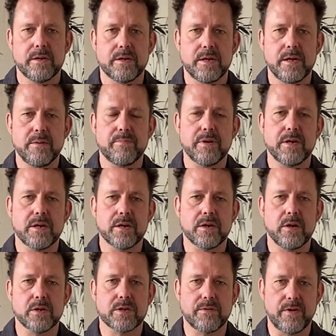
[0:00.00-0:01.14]
tea being
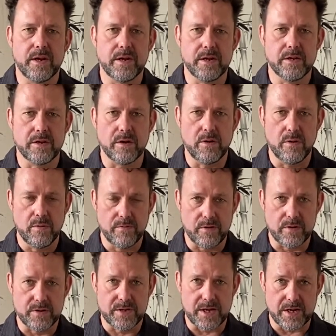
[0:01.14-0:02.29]
cultivated
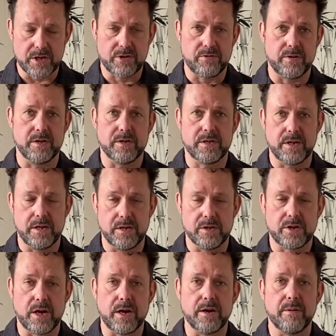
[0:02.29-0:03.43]
over centuries in
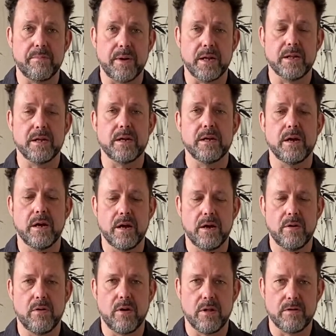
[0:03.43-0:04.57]
China mainly,
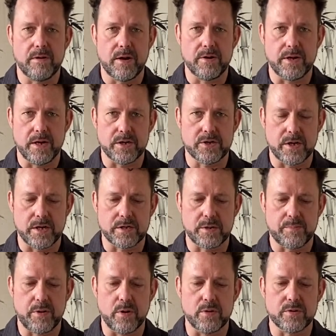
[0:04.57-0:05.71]
all around Asia I
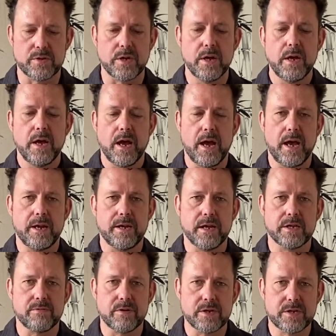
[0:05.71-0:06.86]
suppose, and
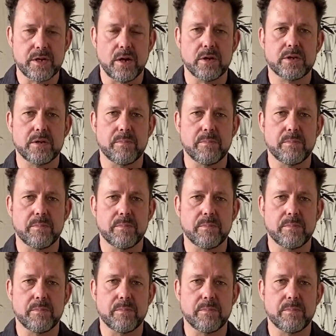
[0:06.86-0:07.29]
as a result